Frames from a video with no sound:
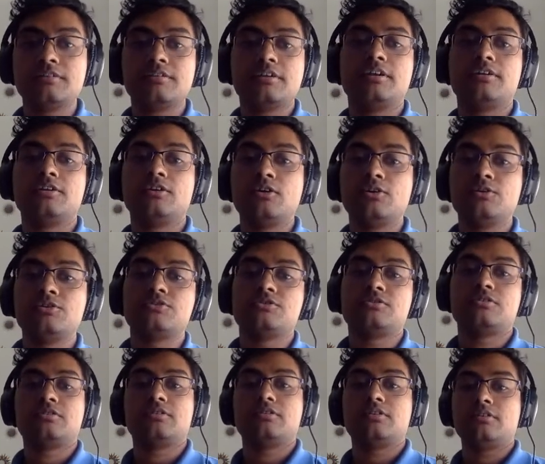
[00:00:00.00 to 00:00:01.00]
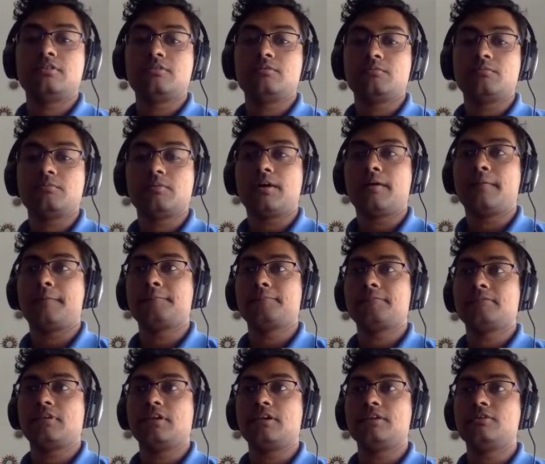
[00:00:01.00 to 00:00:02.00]
It knows
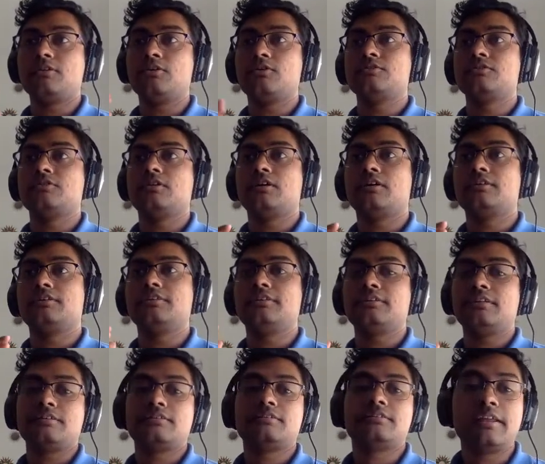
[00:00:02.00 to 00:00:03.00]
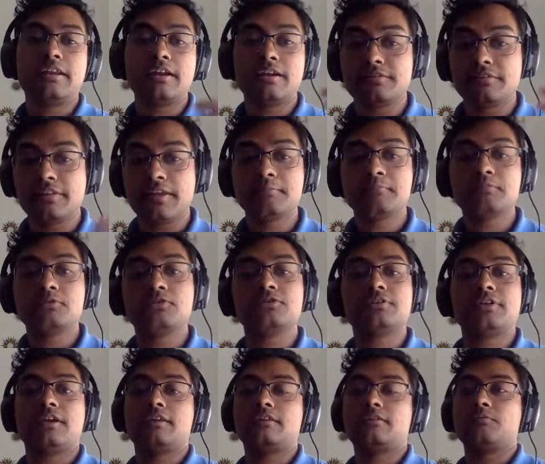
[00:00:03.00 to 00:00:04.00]
that the data is labeled
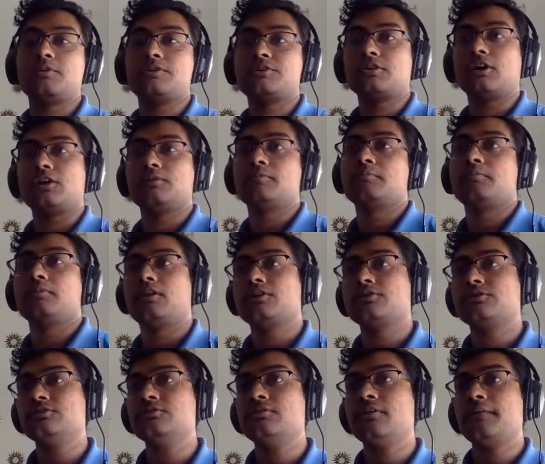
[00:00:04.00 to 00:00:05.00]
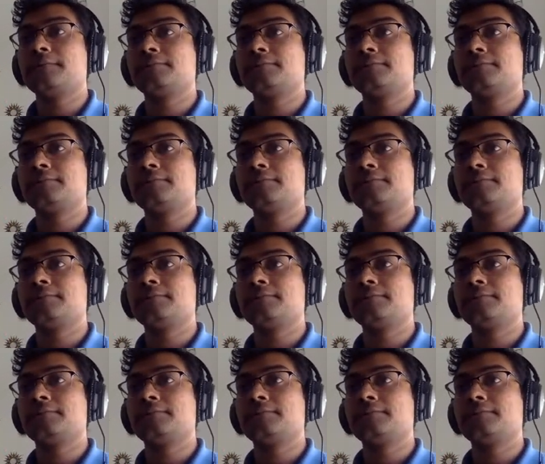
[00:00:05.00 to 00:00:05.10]
and which column it belongs to.